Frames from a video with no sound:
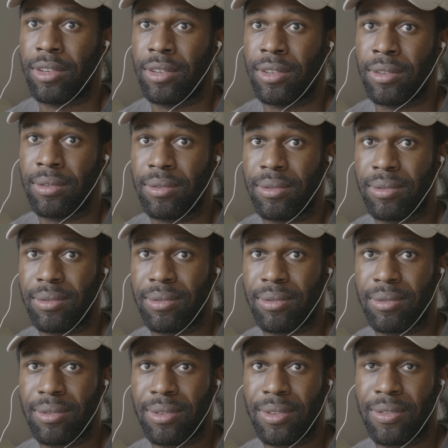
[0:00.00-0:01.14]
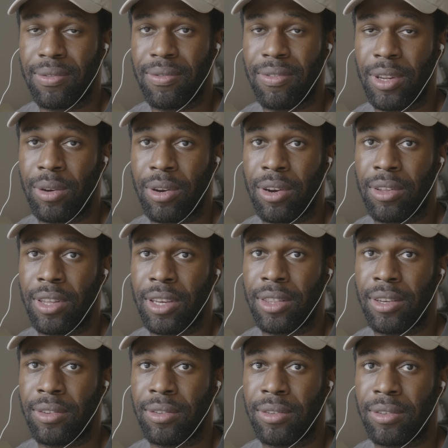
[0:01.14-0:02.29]
a video card like
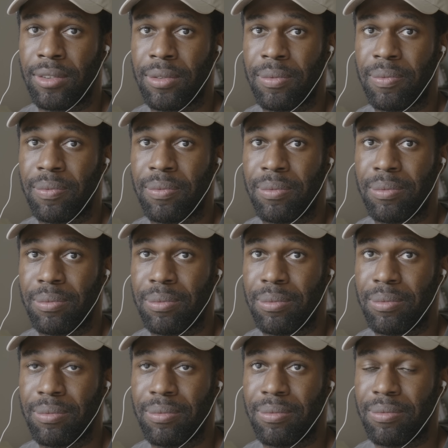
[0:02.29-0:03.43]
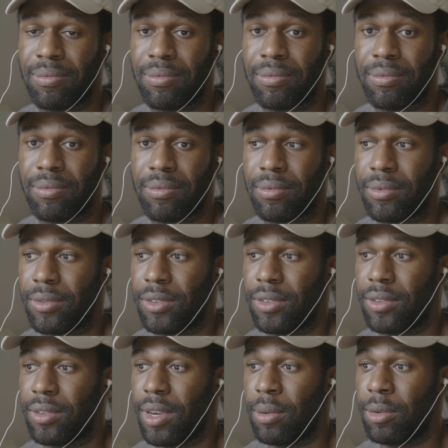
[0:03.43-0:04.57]
this. To give myself a softer landing, I
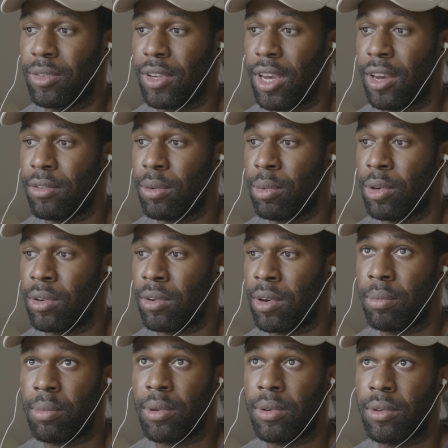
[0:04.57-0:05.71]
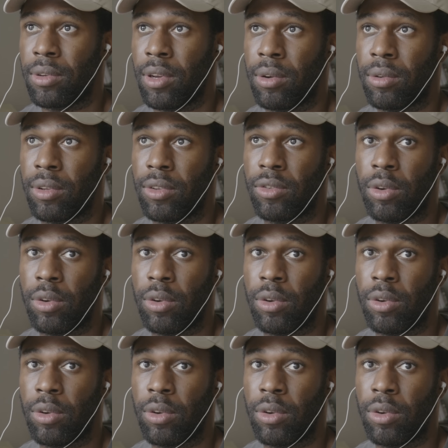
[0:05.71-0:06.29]
started off with the 1650 Super.